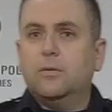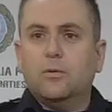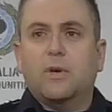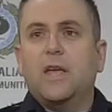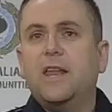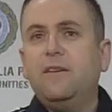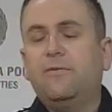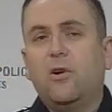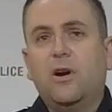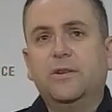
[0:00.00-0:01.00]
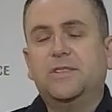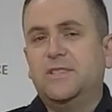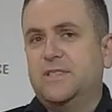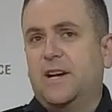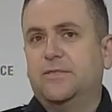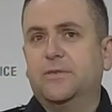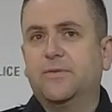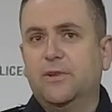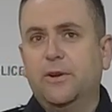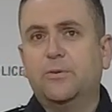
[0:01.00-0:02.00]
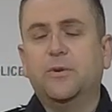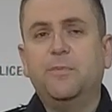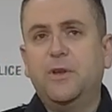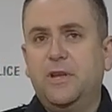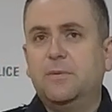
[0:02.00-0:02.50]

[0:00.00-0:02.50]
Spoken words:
Look, any fire is disastrous for the local community.